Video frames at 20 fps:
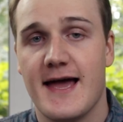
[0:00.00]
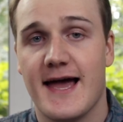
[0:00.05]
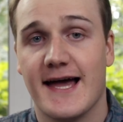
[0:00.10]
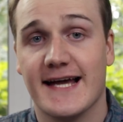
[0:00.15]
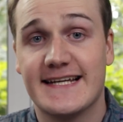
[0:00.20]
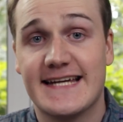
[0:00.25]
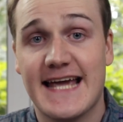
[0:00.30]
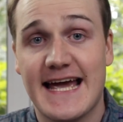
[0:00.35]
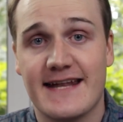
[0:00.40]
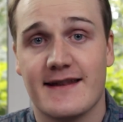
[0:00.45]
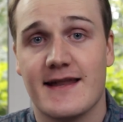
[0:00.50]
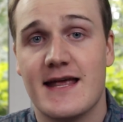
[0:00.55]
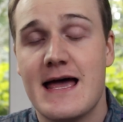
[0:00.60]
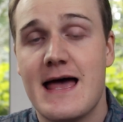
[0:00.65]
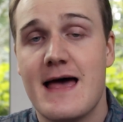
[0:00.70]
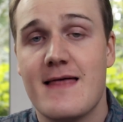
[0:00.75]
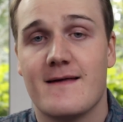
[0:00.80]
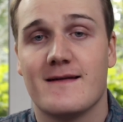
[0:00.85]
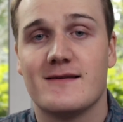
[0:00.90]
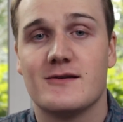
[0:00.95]

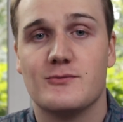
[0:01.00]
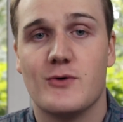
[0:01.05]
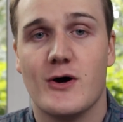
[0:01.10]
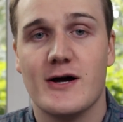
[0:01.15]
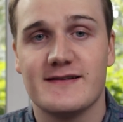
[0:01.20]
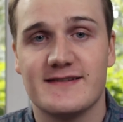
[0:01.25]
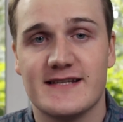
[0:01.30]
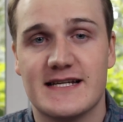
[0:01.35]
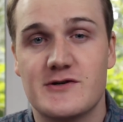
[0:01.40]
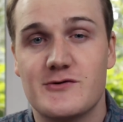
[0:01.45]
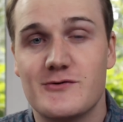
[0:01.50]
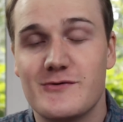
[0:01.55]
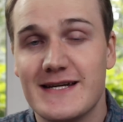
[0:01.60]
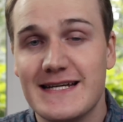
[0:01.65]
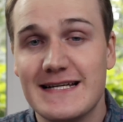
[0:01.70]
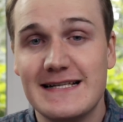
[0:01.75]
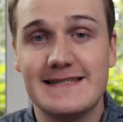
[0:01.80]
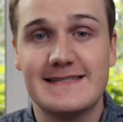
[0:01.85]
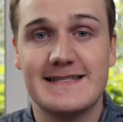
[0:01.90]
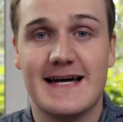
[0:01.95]
Again, this works in
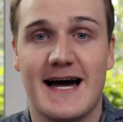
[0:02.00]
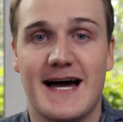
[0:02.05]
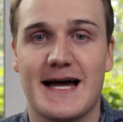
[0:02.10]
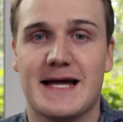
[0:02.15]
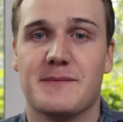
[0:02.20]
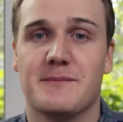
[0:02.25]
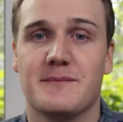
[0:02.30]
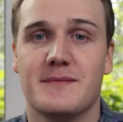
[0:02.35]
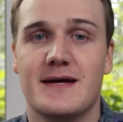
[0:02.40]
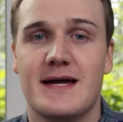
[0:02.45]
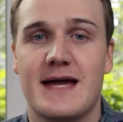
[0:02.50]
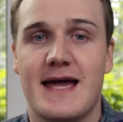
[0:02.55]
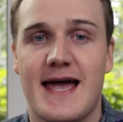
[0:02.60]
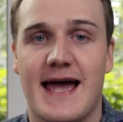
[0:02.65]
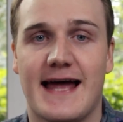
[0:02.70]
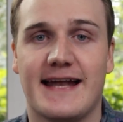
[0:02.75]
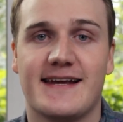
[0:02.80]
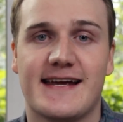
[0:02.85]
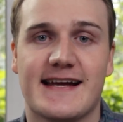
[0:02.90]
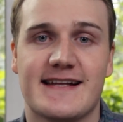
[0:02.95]
real time
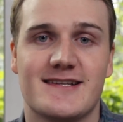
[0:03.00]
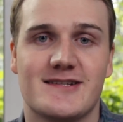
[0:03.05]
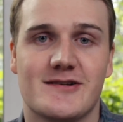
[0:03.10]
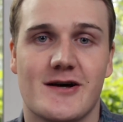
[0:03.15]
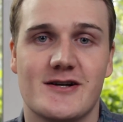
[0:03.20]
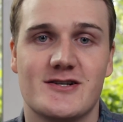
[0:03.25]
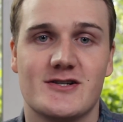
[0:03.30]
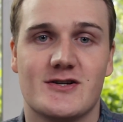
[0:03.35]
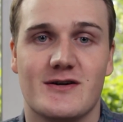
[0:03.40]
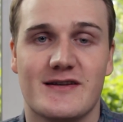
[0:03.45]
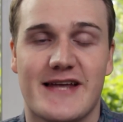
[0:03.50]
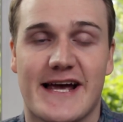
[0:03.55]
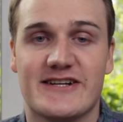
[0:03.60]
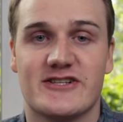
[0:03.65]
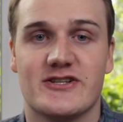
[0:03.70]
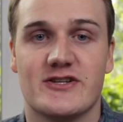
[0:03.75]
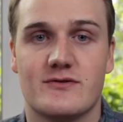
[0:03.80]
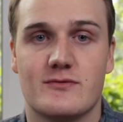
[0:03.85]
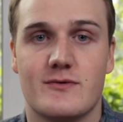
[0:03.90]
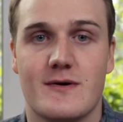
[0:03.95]
and can search
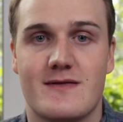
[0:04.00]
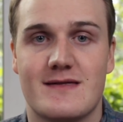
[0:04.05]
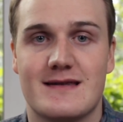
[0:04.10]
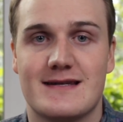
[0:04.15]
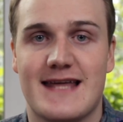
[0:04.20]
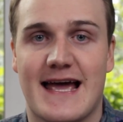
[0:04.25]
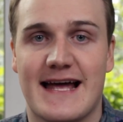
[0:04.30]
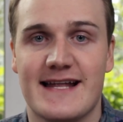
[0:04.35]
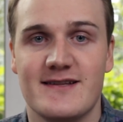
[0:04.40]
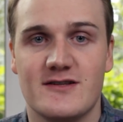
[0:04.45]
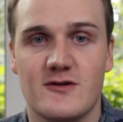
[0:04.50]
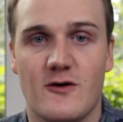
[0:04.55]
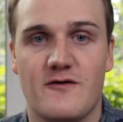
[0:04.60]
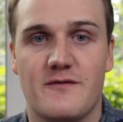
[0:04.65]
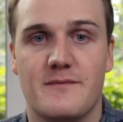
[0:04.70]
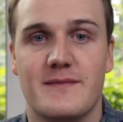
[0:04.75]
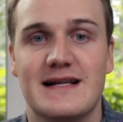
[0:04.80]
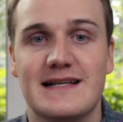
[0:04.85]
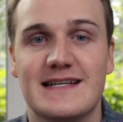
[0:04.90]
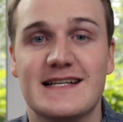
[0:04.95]
collections with tens
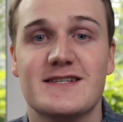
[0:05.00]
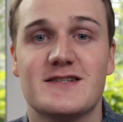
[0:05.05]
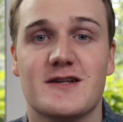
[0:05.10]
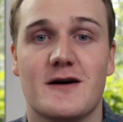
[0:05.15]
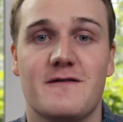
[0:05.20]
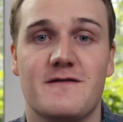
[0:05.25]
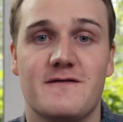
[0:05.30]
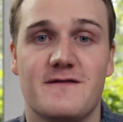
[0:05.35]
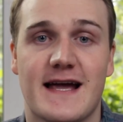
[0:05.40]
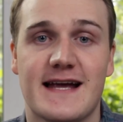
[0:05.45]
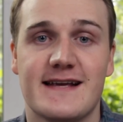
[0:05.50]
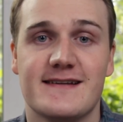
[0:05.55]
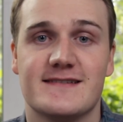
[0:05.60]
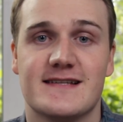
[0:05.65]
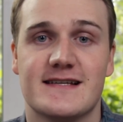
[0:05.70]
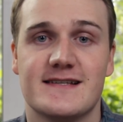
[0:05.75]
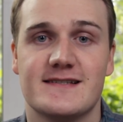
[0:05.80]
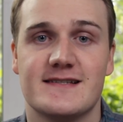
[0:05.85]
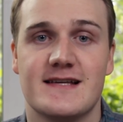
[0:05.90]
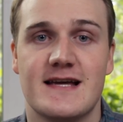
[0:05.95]
of millions of
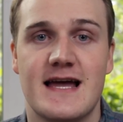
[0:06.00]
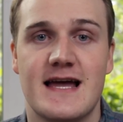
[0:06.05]
faces,